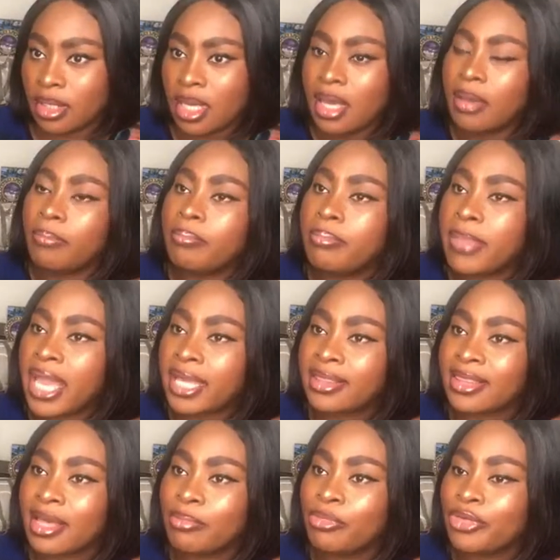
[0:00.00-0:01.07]
Make
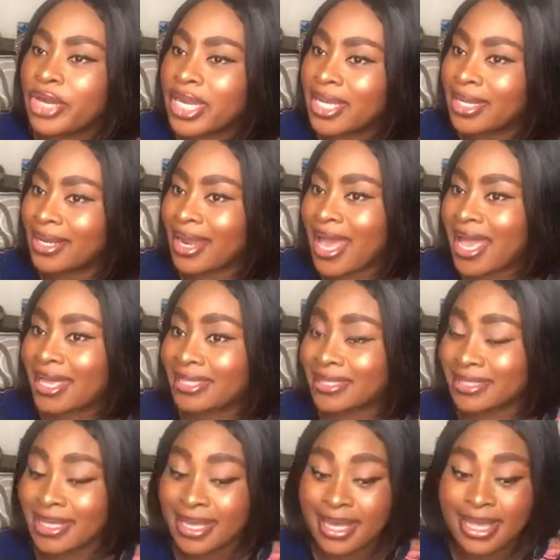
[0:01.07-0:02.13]
them realize
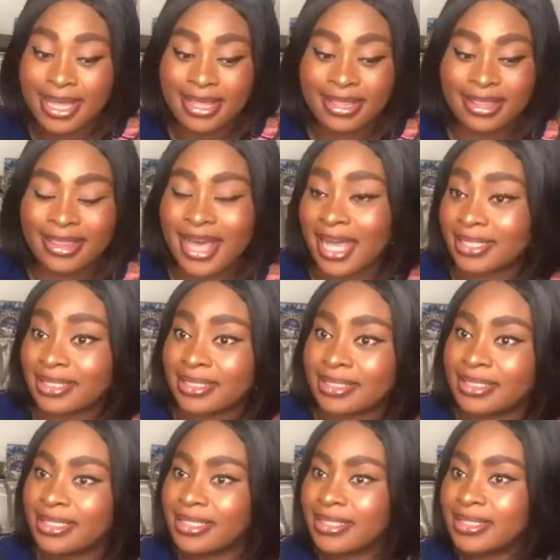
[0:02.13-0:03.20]
that
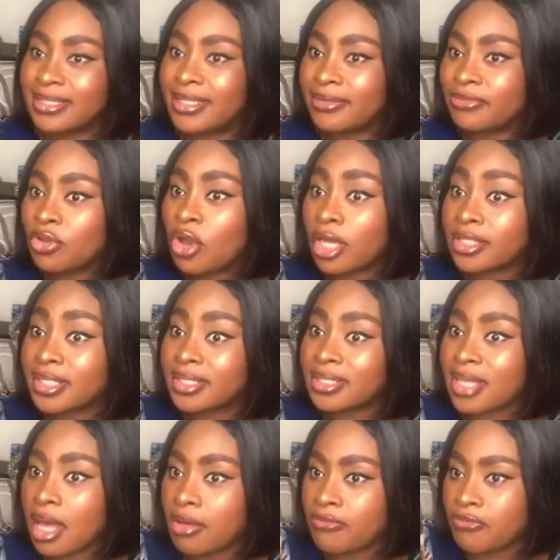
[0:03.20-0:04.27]
they've got
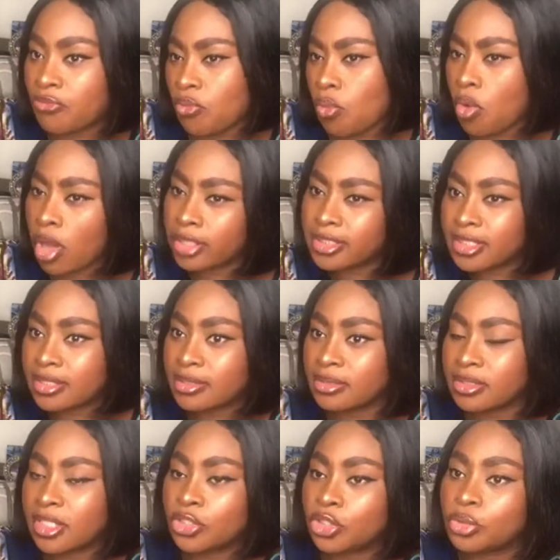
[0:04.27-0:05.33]
self-worth.
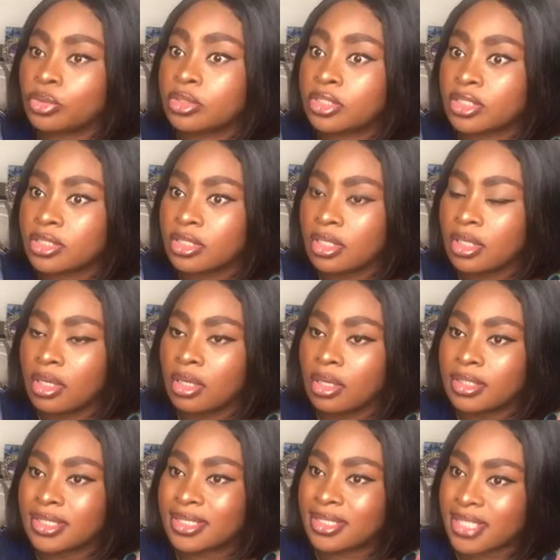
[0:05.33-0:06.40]
They should
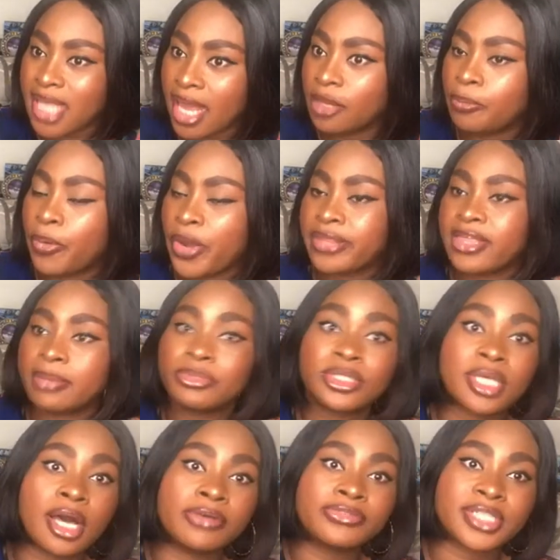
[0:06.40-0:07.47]
celebrate
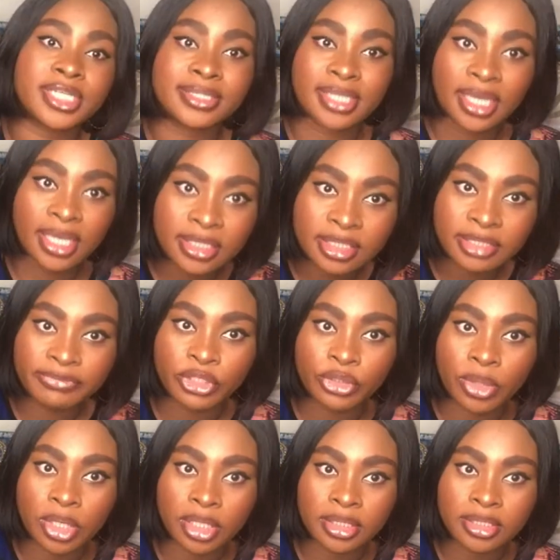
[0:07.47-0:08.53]
themselves as
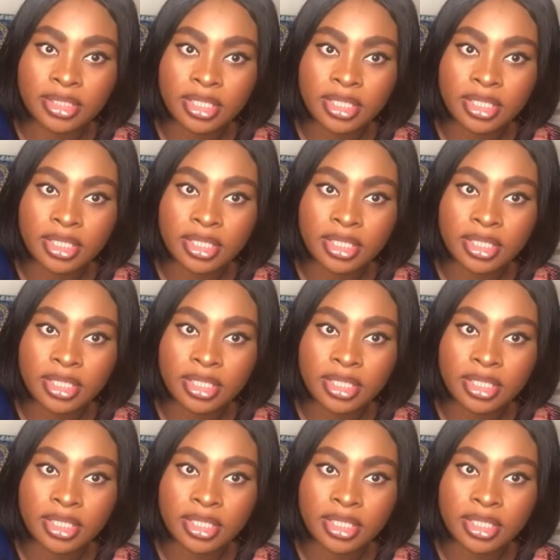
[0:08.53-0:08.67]
individuals.